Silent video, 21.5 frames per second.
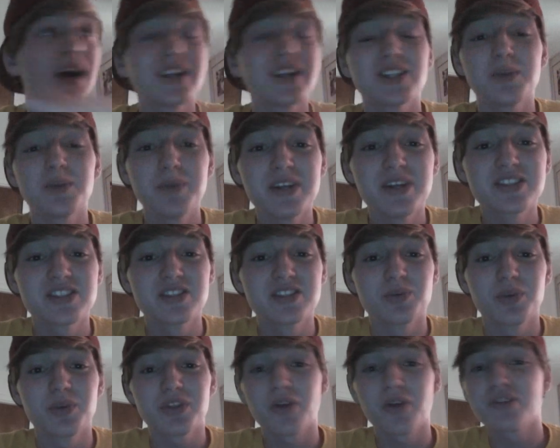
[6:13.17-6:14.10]
not to
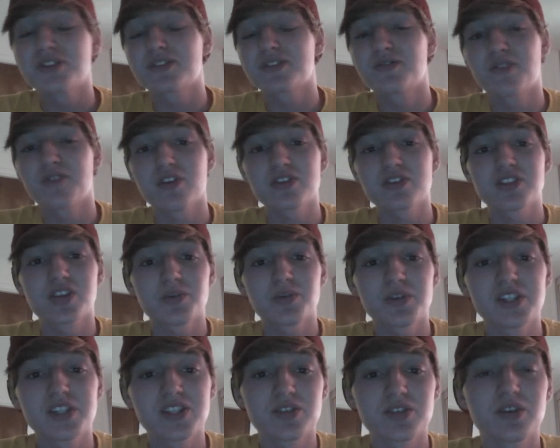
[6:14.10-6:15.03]
mention, with those first
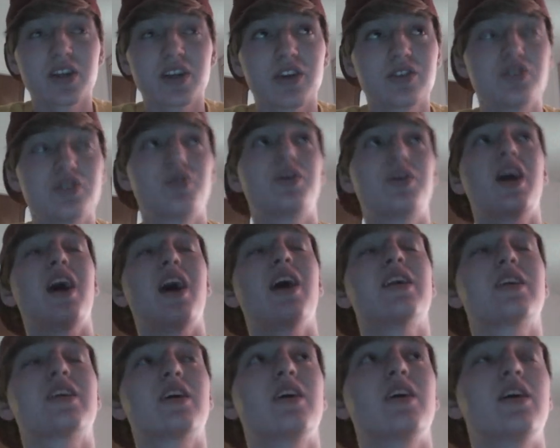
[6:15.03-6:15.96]
three stringers, you
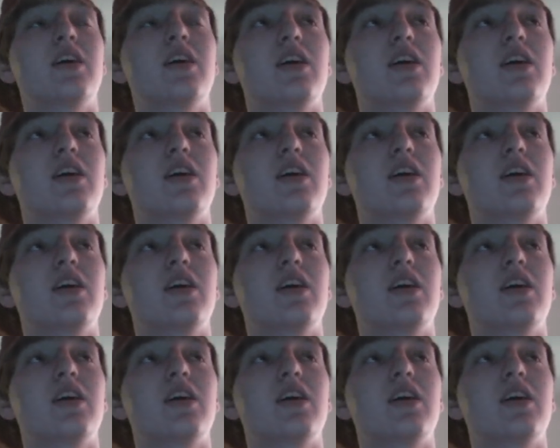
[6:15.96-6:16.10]
got